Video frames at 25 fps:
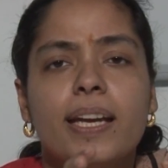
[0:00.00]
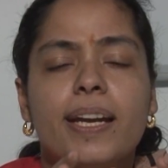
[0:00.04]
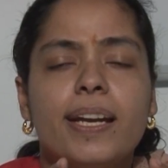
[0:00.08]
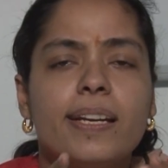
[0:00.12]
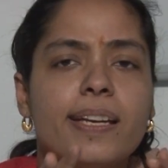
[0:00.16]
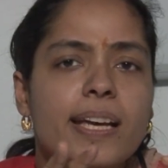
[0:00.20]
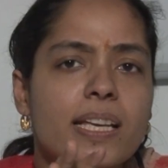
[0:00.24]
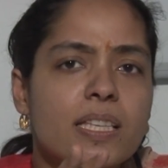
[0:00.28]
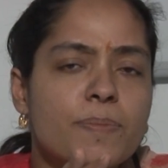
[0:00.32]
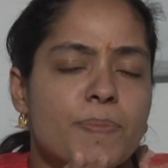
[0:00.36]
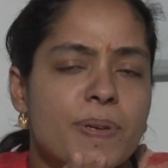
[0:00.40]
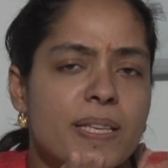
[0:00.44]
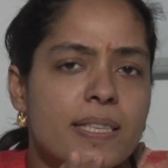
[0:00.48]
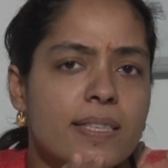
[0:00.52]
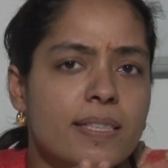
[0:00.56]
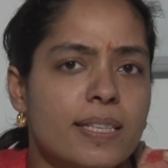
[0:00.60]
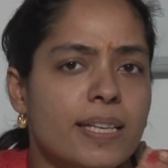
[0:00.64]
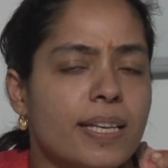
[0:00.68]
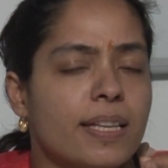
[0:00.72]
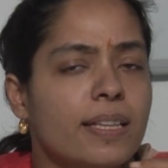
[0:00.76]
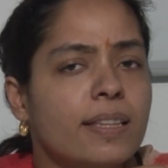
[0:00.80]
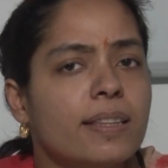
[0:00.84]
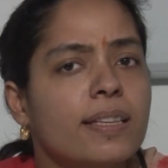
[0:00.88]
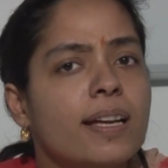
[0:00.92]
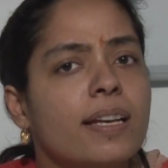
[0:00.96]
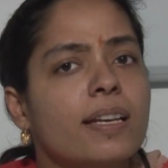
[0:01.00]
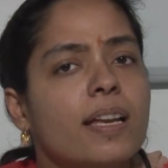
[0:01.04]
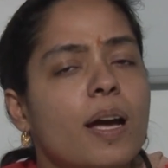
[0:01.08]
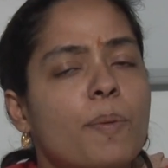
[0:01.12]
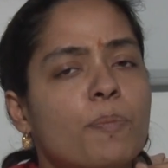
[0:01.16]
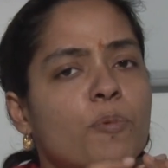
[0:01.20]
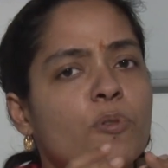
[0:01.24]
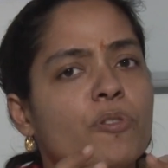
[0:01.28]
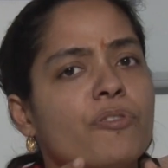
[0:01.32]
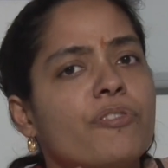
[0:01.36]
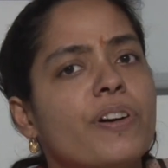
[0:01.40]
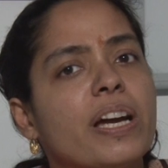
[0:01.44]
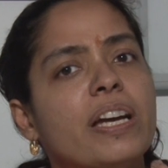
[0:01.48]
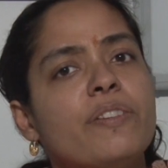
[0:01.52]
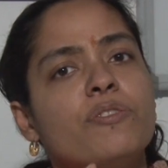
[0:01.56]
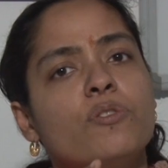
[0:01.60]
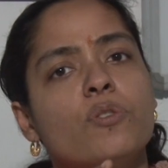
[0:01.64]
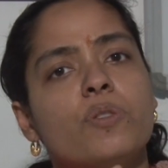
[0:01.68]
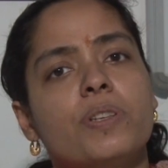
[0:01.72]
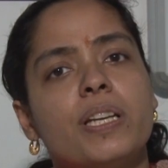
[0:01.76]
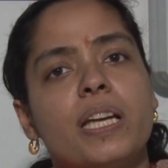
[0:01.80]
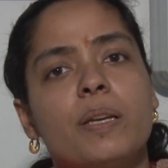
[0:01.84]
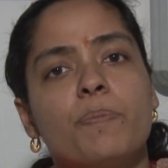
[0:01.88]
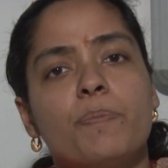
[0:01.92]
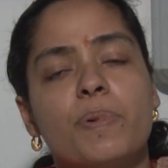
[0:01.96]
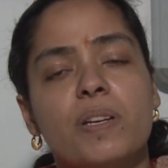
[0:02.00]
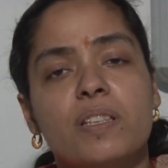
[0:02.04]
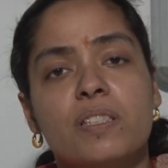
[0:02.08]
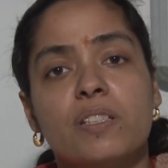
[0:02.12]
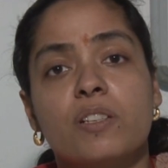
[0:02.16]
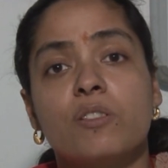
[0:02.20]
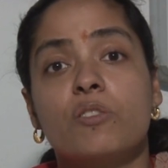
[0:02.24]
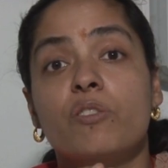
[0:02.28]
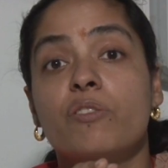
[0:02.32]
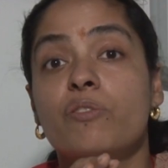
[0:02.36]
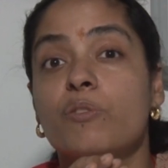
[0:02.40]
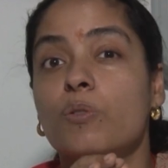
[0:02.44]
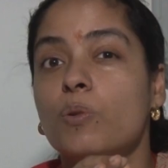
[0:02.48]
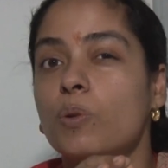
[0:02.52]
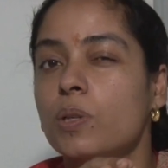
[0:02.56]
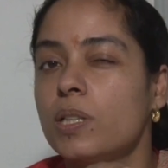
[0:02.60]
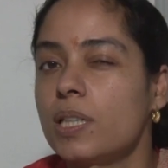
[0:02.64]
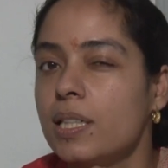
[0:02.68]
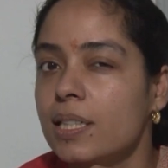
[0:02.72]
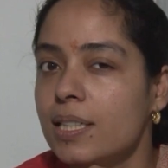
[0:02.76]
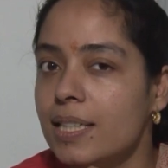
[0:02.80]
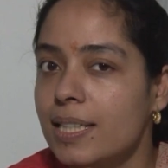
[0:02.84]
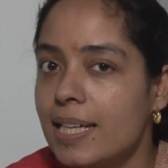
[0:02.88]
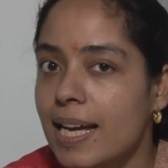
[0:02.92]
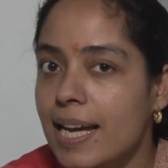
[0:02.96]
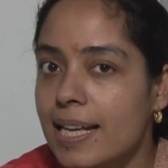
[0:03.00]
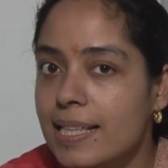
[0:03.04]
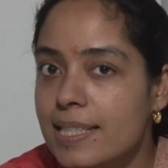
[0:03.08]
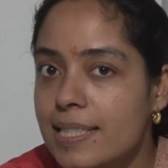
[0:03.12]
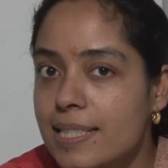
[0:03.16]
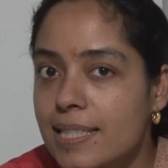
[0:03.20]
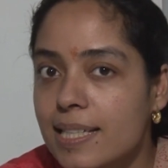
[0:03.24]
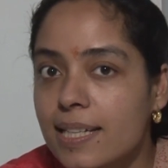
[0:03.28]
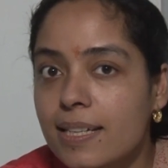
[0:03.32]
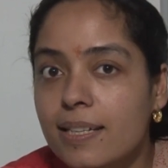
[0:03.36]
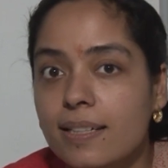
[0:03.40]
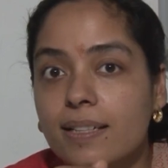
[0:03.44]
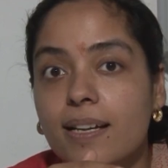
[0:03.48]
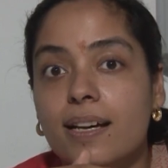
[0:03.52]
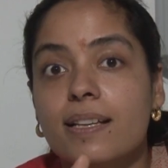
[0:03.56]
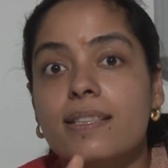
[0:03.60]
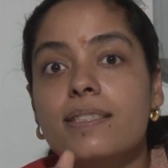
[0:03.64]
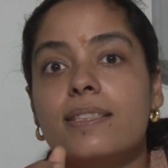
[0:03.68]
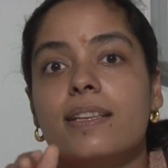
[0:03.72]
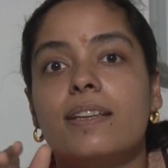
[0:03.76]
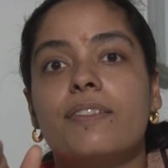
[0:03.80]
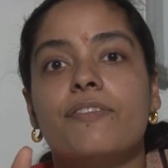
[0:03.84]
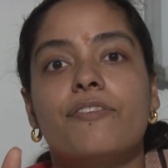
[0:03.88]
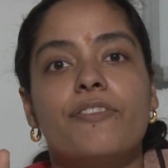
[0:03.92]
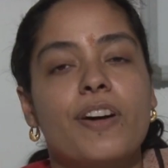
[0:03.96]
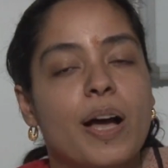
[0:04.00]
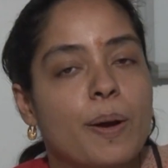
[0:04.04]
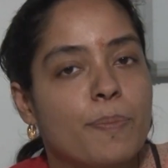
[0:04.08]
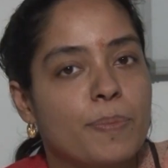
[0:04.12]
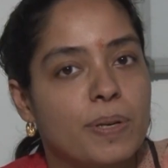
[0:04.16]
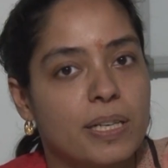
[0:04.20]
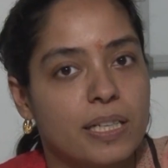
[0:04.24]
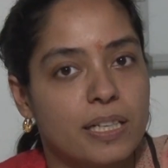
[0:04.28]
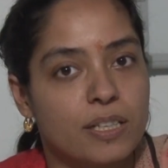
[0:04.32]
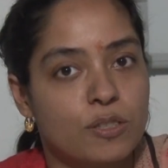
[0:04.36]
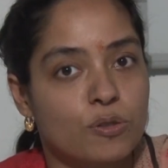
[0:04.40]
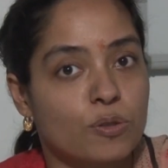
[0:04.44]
It has been seen that up to 5 to 10% of colon cancer runs in family.